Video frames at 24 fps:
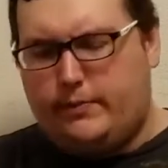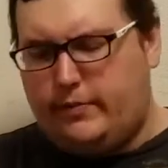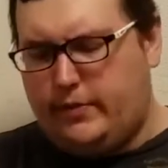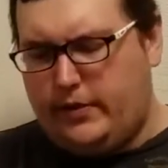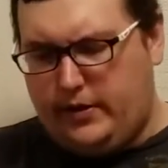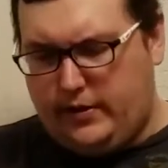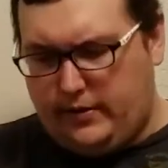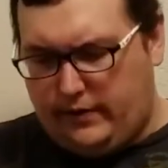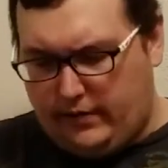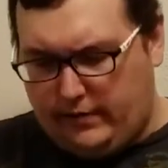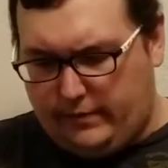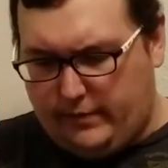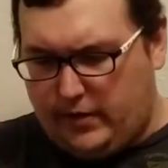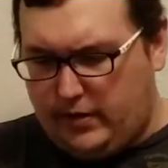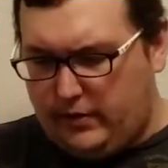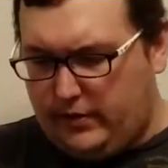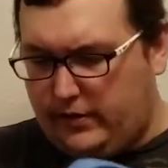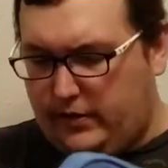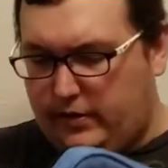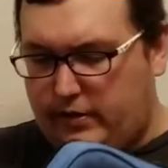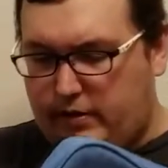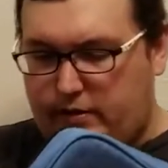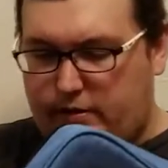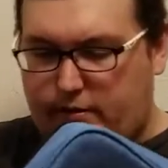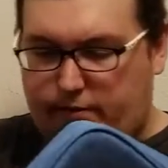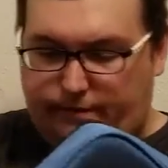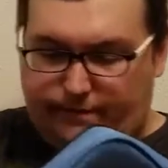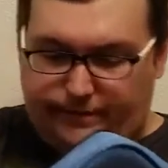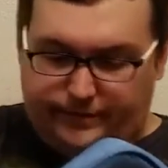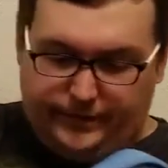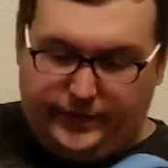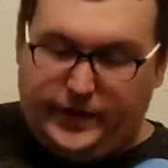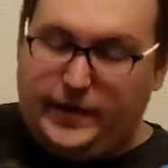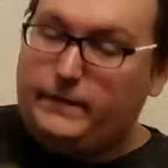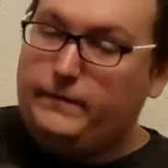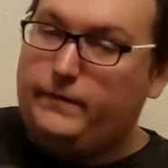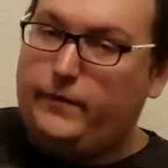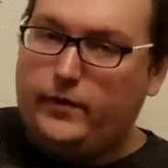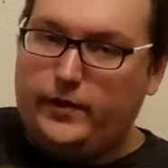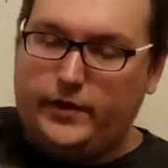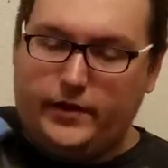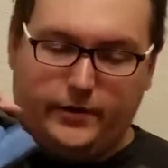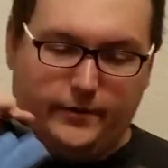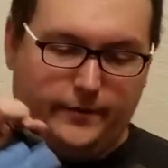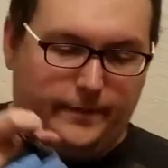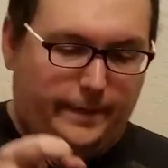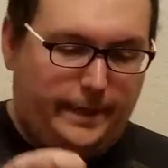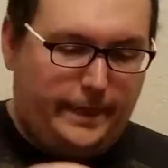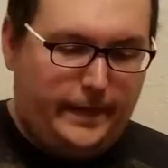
to put it in the Gamefolio.